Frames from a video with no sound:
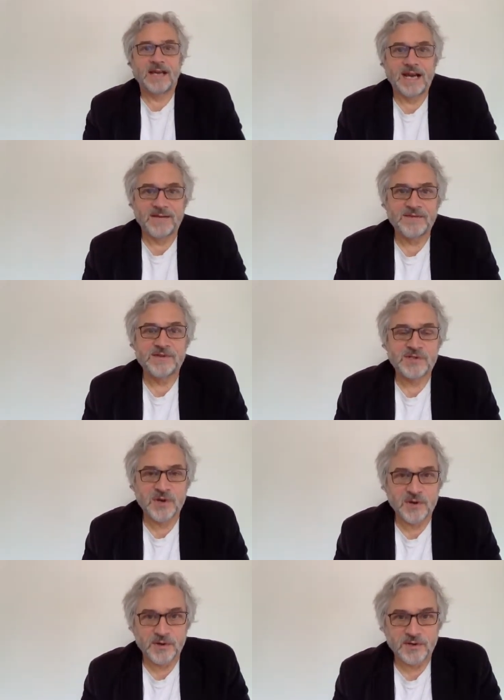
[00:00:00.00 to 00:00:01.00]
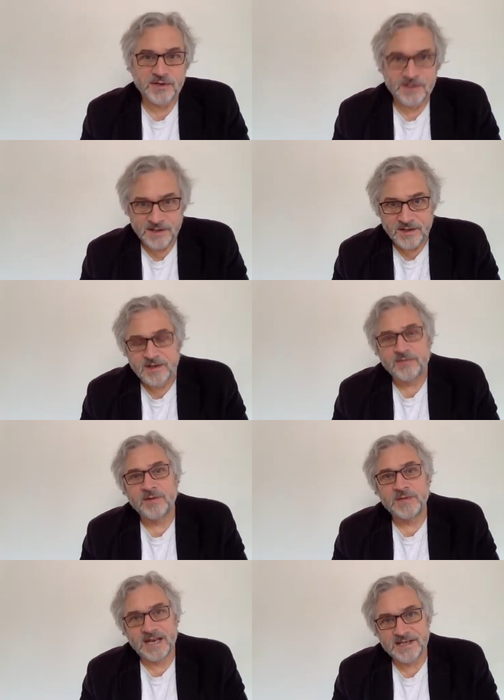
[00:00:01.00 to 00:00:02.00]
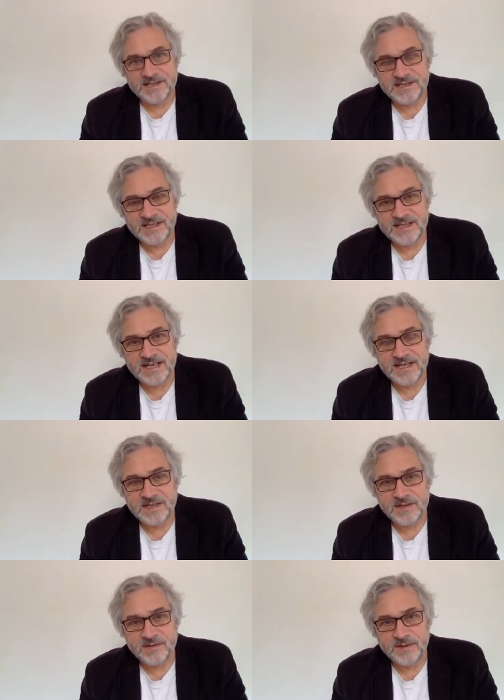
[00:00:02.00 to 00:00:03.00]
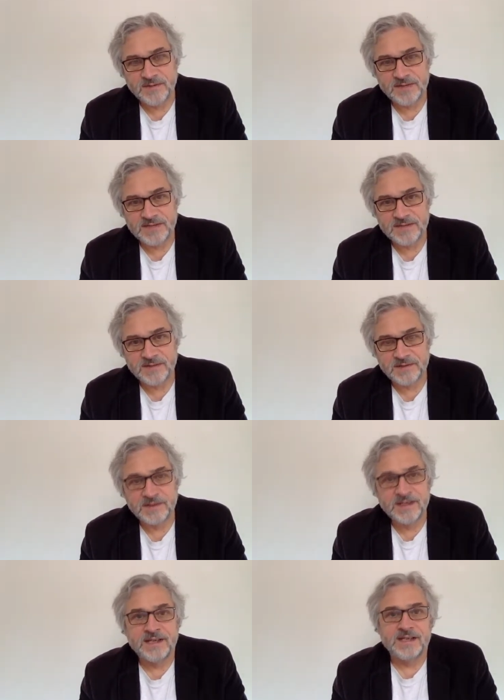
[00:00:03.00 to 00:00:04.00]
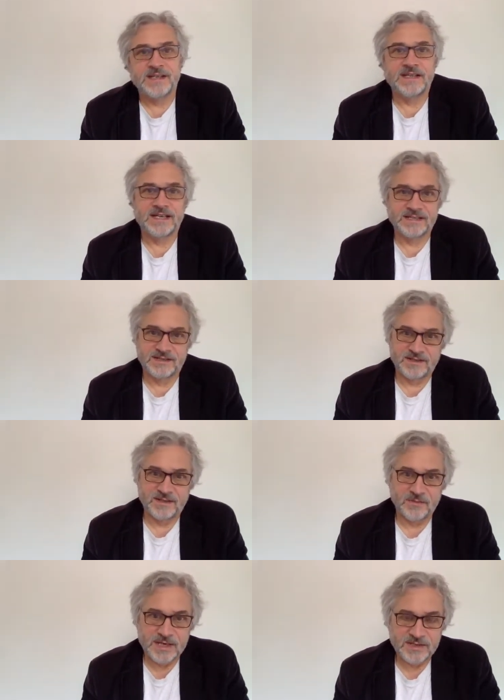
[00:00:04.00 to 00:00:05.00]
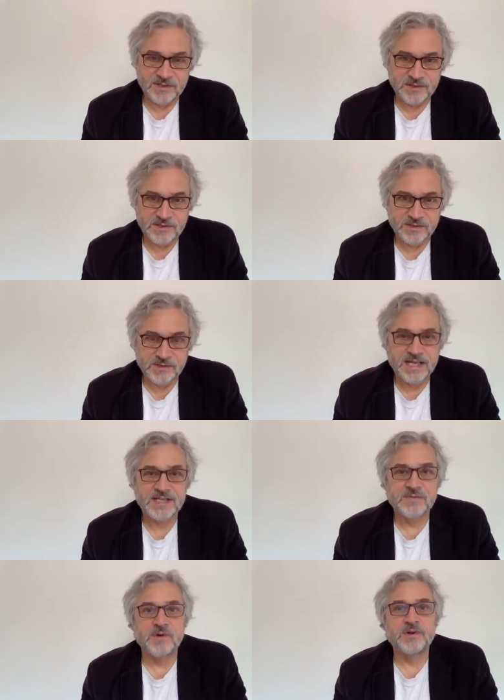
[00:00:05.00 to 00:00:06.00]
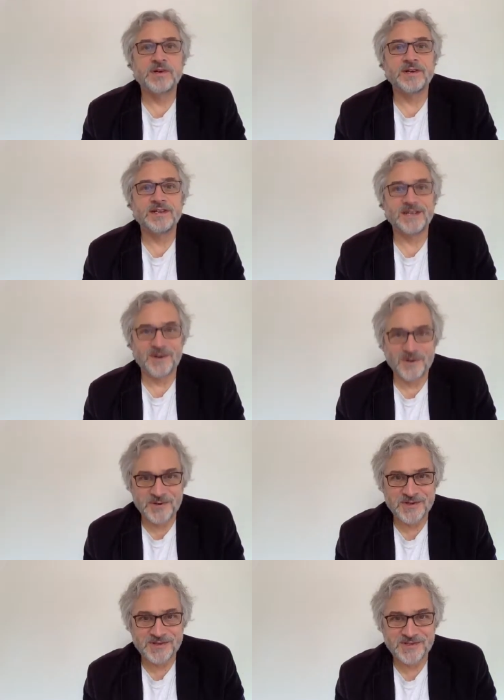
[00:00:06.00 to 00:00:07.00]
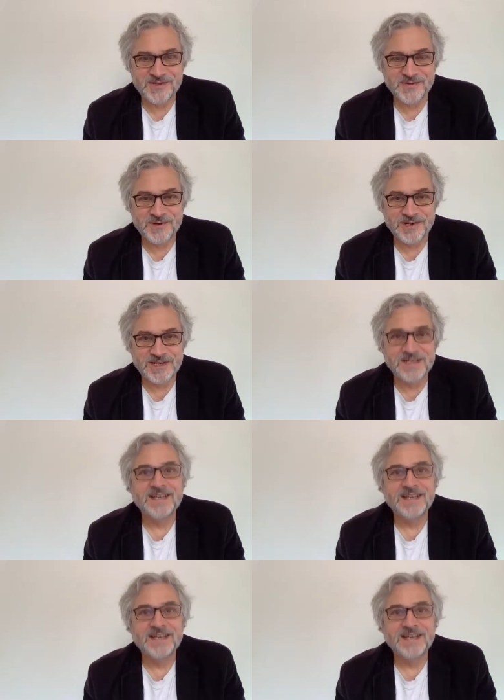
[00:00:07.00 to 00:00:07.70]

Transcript: I've just heard from the Athens International Film Festival that The Red Turtle has won the Audience Award